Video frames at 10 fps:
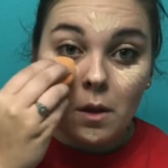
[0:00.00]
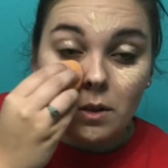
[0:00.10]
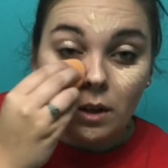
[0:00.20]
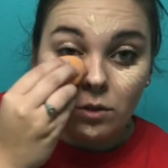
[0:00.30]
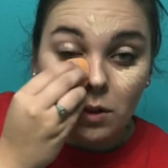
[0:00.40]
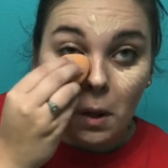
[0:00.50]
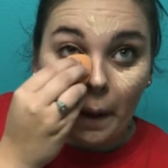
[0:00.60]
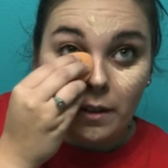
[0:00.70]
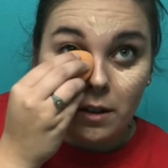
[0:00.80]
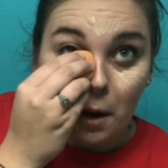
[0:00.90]
So I'm just going
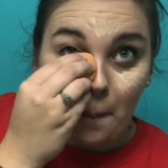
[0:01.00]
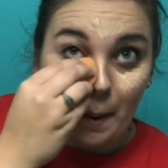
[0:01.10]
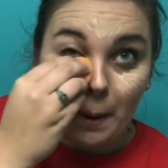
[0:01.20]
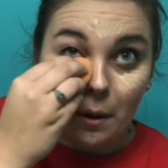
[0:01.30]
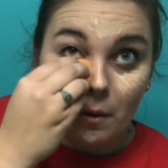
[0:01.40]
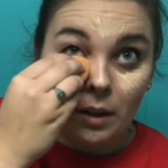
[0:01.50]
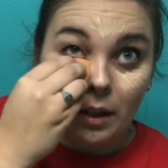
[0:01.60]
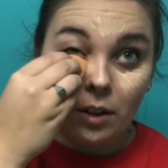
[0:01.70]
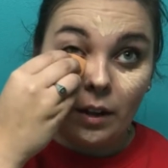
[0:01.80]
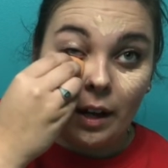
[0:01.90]
to start by going
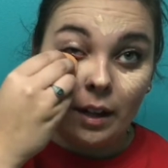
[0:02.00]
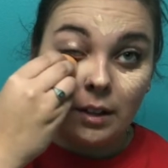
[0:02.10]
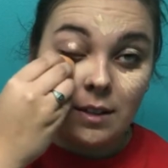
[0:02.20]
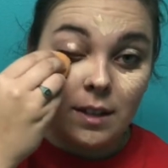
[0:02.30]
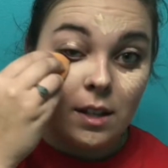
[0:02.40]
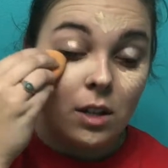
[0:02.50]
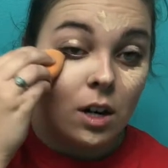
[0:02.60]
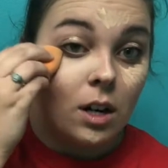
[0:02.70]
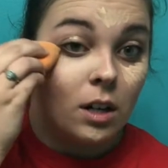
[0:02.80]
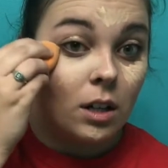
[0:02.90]
in on that
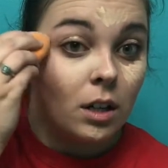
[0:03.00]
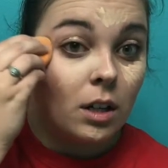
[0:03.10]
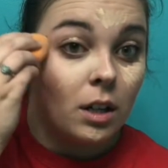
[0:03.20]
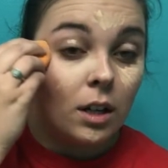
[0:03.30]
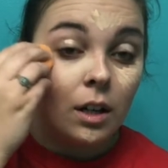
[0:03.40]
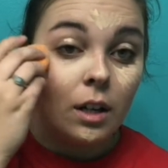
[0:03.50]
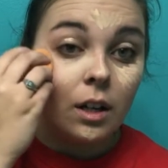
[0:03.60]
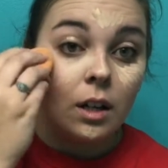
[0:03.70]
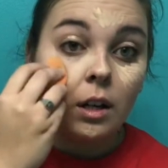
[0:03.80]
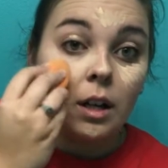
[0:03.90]
concealer
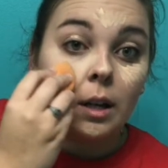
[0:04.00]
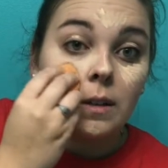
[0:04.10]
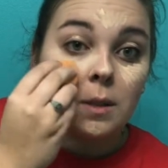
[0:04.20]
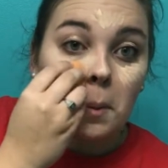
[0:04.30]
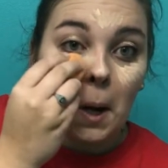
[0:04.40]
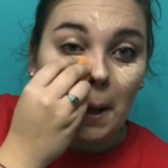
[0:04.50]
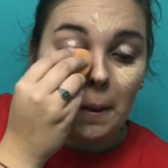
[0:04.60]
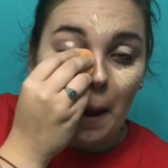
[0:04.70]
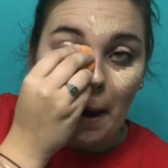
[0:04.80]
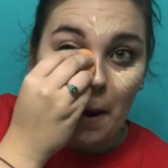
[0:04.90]
and spreading
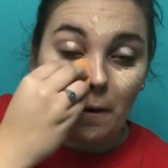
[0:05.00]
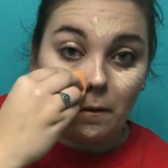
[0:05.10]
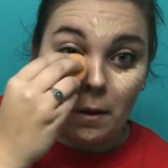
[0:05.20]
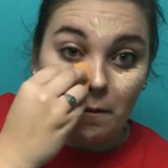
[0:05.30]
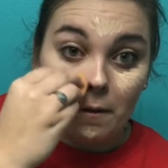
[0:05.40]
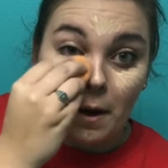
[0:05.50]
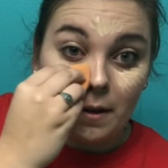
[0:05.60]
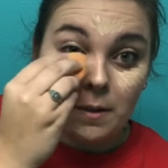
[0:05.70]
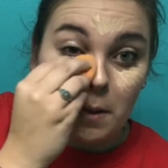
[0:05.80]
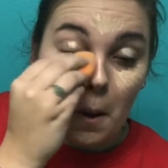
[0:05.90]
that over the
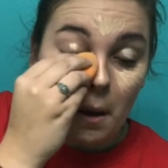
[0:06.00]
face.